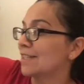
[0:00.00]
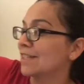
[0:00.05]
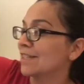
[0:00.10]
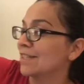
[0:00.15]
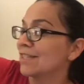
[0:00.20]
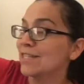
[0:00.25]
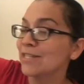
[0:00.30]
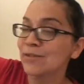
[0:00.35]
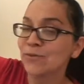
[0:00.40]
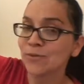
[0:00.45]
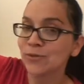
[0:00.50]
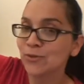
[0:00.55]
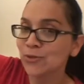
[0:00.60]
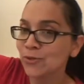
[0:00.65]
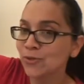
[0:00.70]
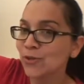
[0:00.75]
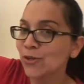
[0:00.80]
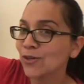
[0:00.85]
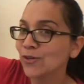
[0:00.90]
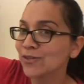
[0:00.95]
these were
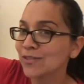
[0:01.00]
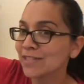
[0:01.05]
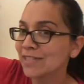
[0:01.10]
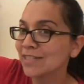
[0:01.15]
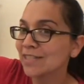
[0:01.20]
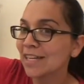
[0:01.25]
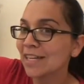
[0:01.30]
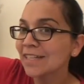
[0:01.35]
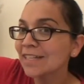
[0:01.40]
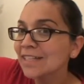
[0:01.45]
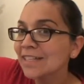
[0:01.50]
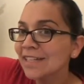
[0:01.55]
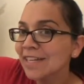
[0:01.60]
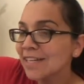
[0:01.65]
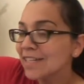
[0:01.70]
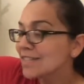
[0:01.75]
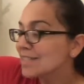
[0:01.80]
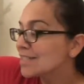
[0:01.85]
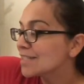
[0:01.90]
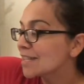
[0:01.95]

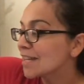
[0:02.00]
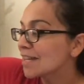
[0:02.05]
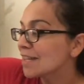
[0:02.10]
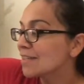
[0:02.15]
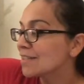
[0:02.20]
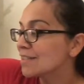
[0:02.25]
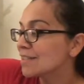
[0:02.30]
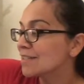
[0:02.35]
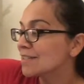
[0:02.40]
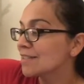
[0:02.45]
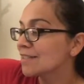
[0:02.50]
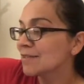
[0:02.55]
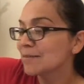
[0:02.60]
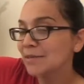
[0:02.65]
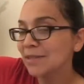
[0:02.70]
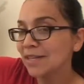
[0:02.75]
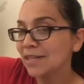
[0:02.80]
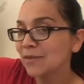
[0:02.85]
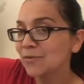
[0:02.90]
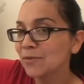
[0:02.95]
$2.98 to
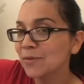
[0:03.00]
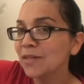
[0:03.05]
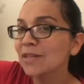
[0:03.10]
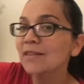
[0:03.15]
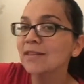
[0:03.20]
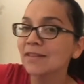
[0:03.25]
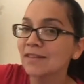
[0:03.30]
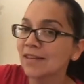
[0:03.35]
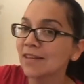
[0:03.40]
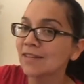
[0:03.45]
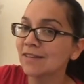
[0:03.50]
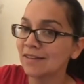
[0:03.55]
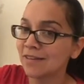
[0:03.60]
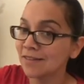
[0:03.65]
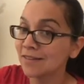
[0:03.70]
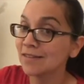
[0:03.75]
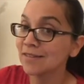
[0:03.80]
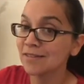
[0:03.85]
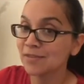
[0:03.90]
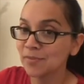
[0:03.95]
begin with. I think
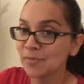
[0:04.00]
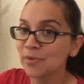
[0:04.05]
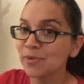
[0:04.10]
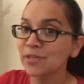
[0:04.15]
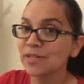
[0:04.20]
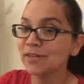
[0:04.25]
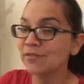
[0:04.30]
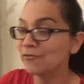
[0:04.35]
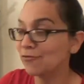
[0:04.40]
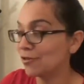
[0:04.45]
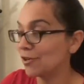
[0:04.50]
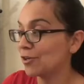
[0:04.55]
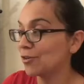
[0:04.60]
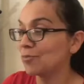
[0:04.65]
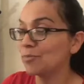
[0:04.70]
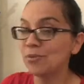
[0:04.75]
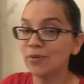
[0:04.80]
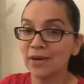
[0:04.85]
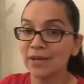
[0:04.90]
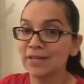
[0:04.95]
that's a pretty fair
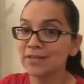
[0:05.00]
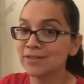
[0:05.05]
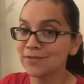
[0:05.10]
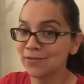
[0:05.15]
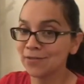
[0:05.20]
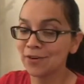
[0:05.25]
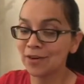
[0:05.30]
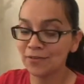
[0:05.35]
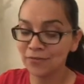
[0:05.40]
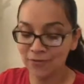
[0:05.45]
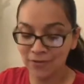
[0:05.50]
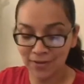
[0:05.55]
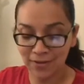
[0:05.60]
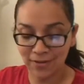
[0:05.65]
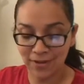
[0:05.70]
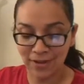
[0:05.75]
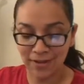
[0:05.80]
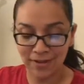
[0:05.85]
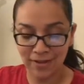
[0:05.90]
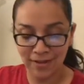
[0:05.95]
price for everything.